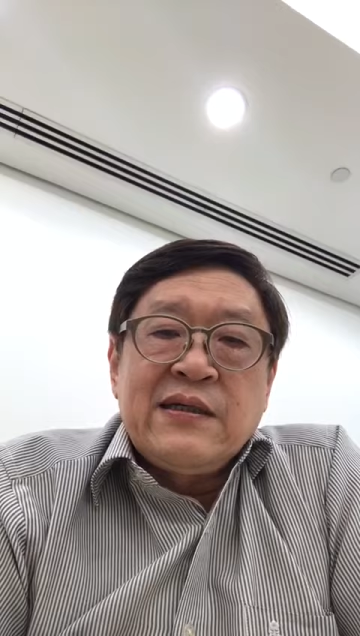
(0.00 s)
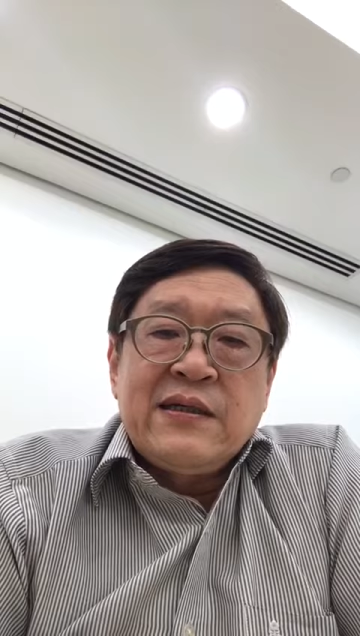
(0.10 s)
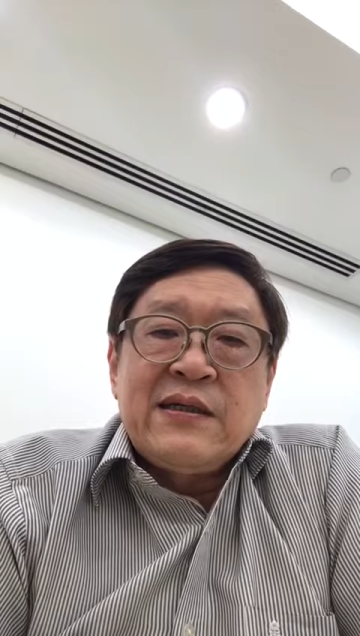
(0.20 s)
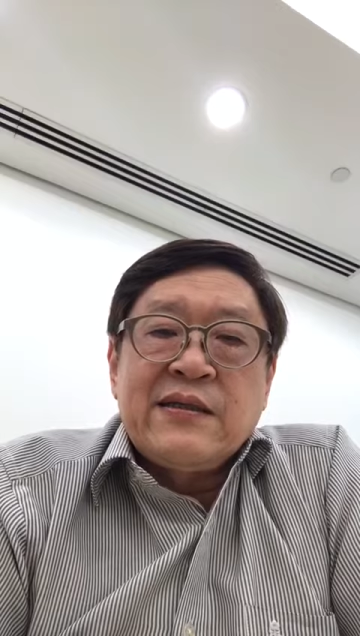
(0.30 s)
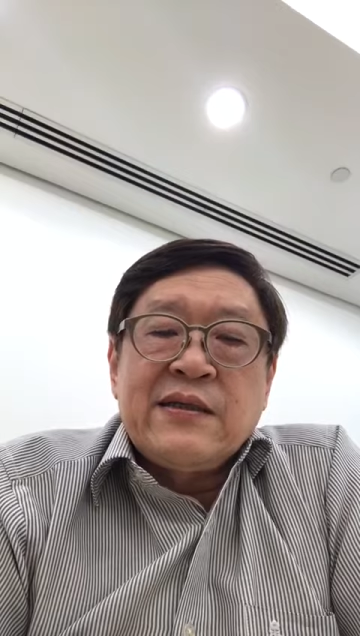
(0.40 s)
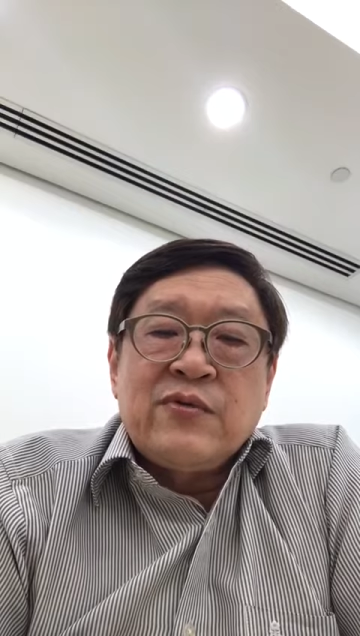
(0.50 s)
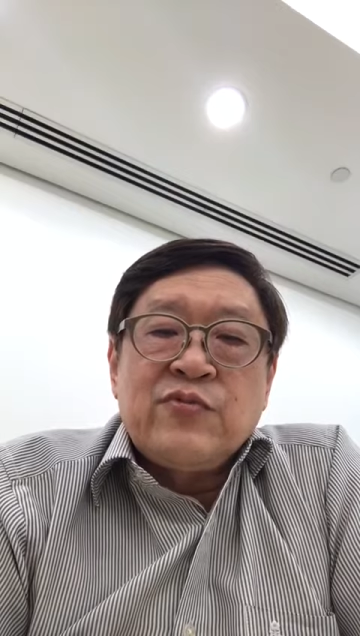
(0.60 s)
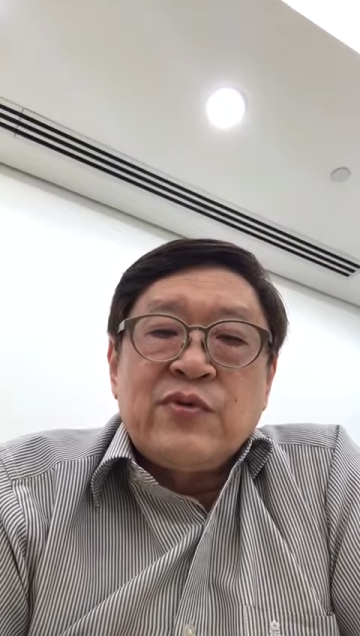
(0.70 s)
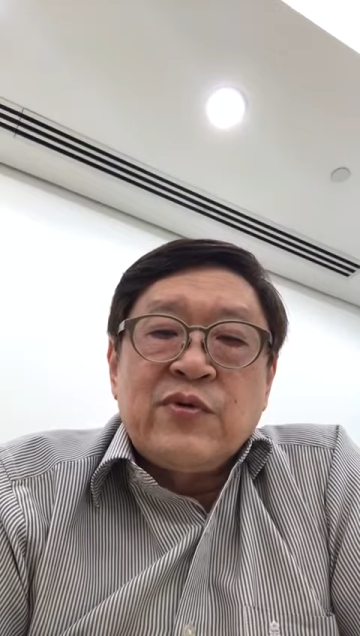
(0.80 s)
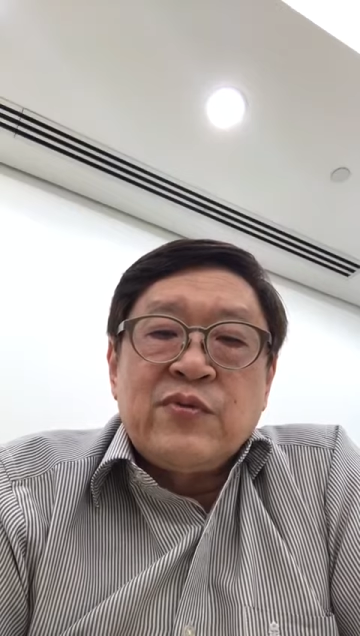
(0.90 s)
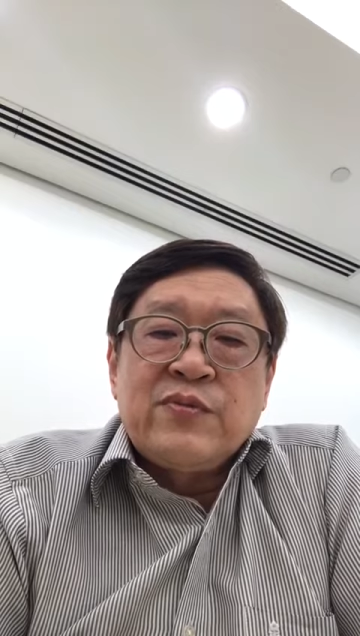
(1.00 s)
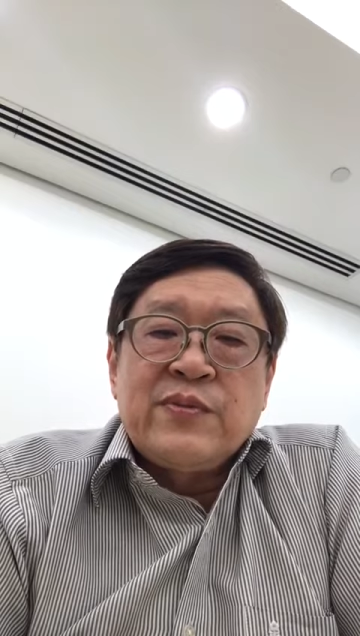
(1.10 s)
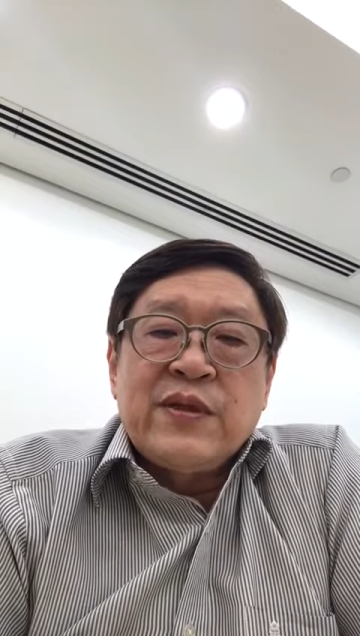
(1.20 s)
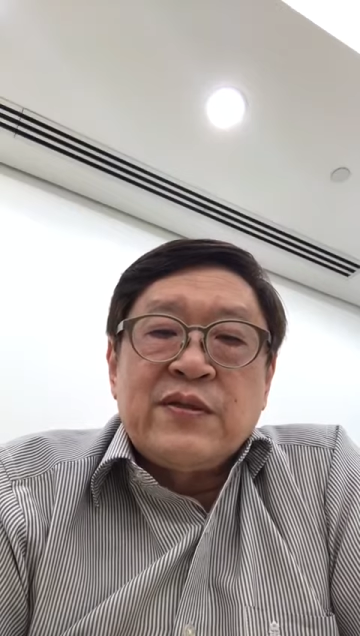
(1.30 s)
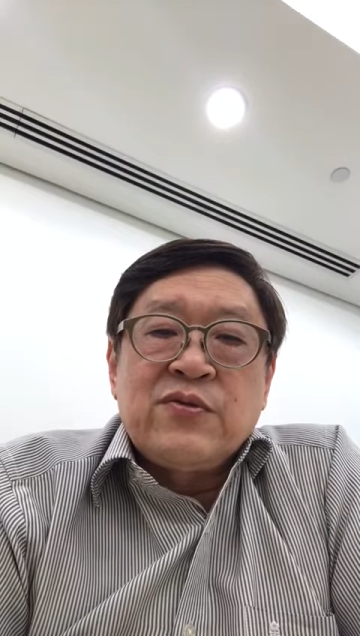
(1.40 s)
and I hope
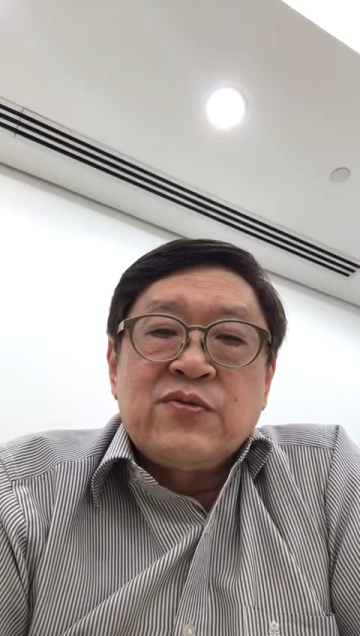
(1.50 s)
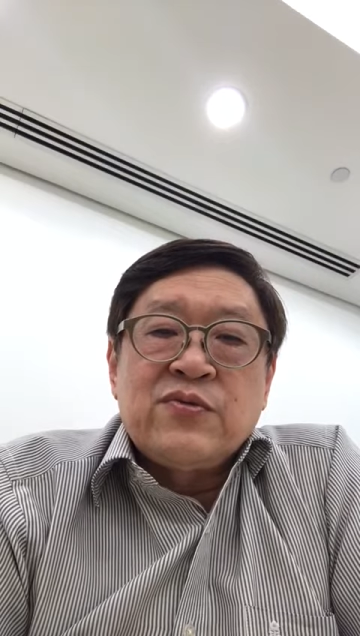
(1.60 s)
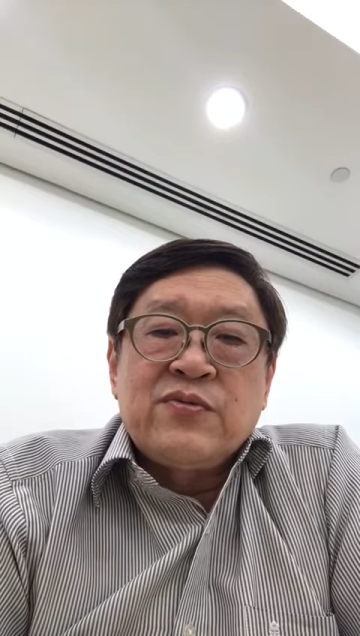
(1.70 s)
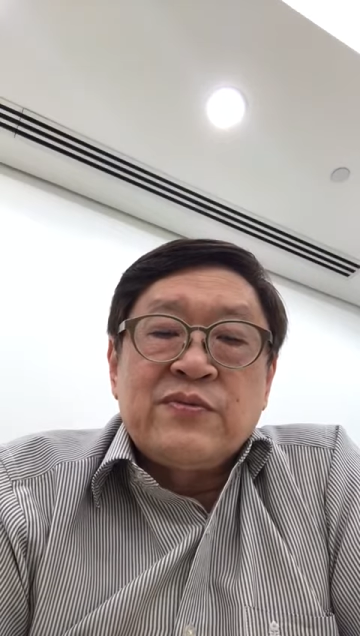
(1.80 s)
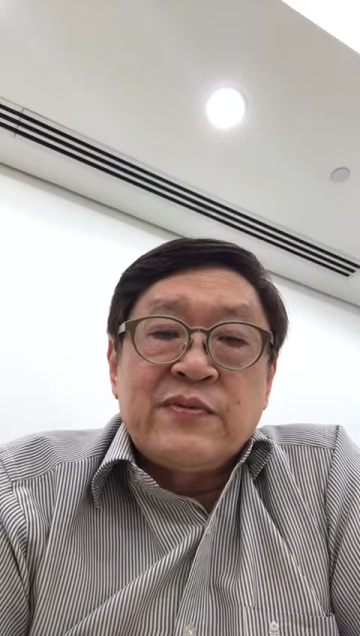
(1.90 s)
that you